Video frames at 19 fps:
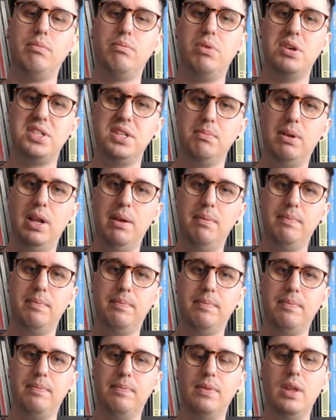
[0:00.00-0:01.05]
pressing plant.
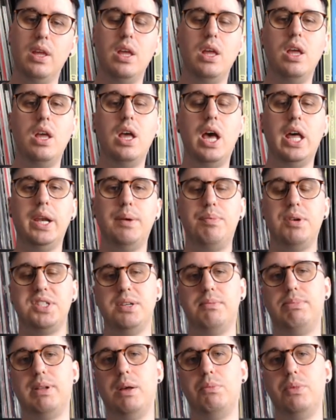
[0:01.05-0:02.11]
And the
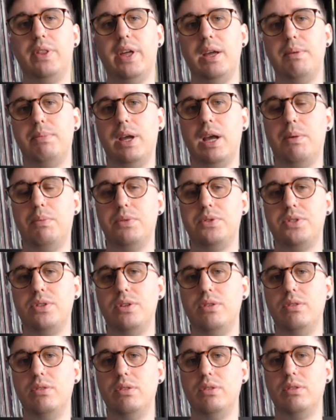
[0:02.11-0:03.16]
pressing plant will they be able
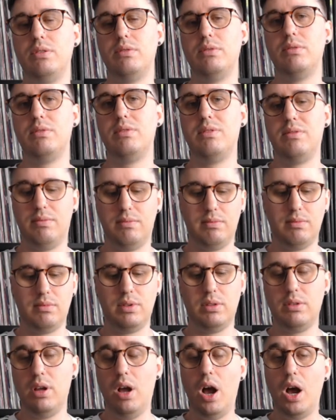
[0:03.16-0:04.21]
to
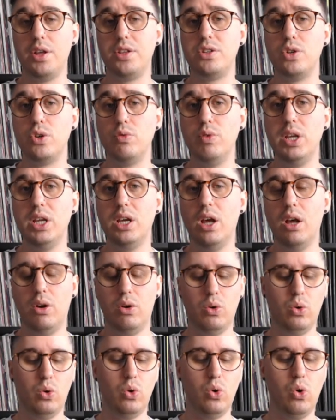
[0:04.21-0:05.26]
either do a recut
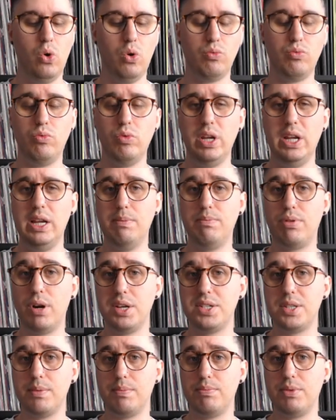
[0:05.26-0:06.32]
or
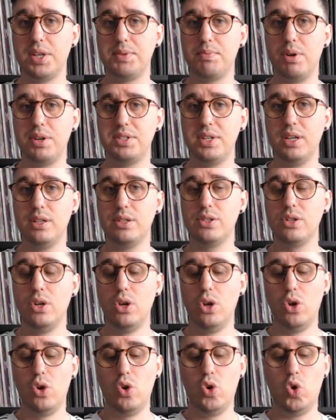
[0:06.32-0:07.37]
repress the test pressings
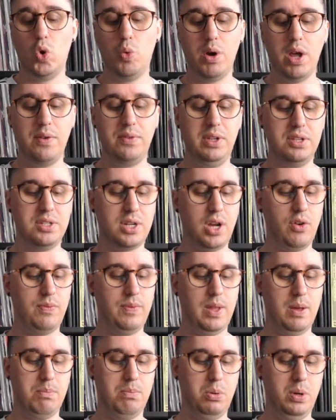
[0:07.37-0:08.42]
or whatever you need to go from
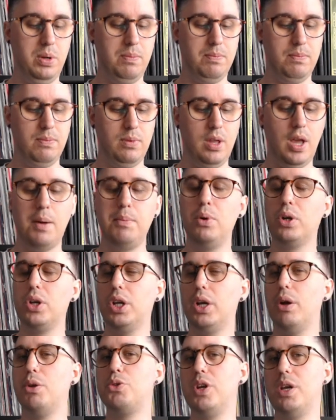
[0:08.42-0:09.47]
that point. I'm not going
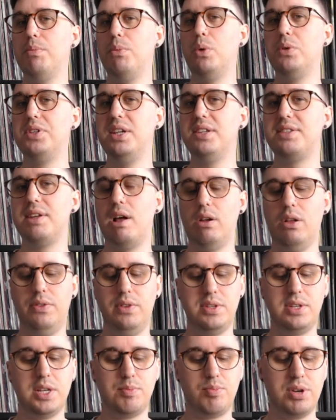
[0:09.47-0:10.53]
to go into any more detail on
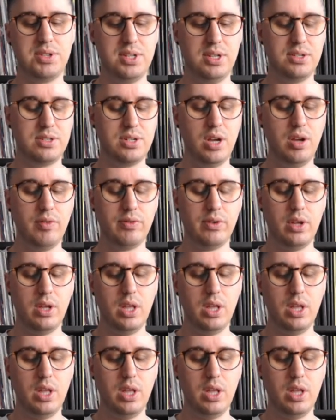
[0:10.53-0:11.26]
the test pressing stuff